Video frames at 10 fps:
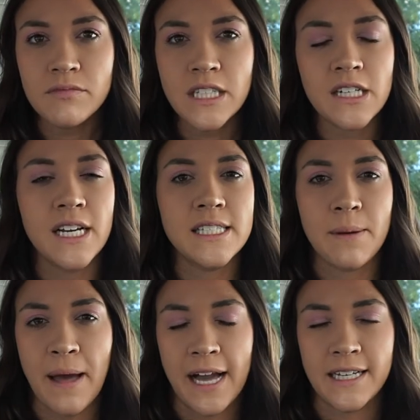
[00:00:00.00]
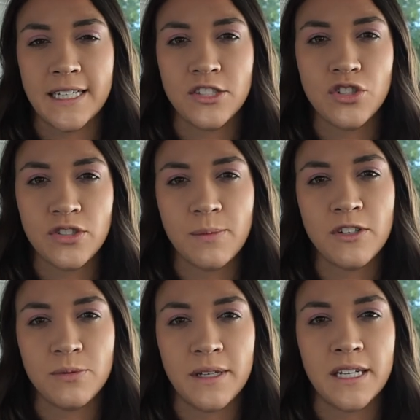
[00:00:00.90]
because a pack is two
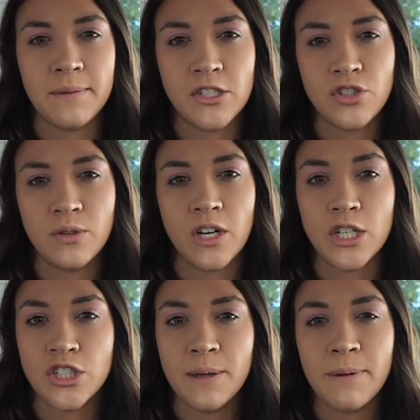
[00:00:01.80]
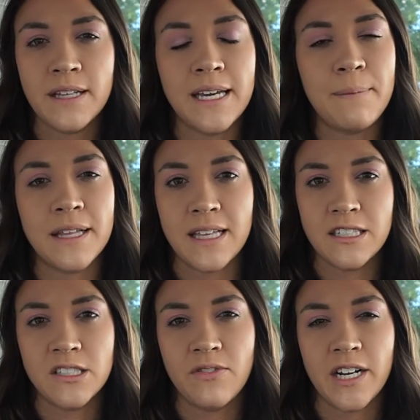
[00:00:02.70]
small, two medium, and two large typically, but
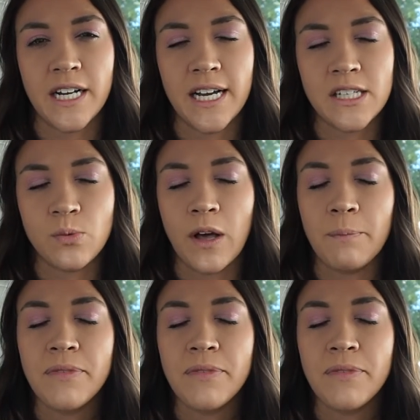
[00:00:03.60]
that does vary as well.